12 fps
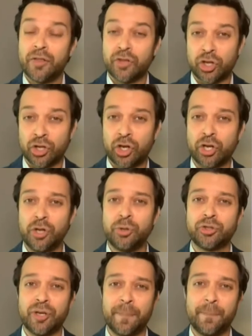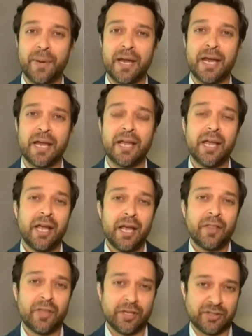The conclusion being
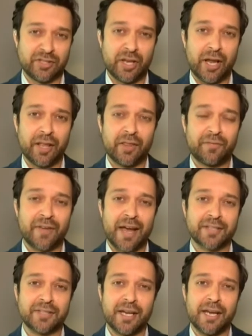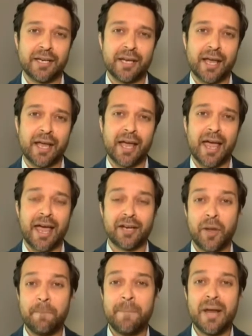that the vaccine
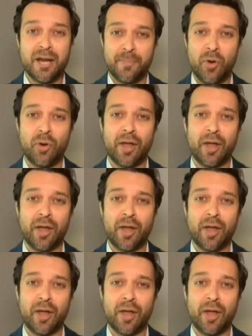had minimal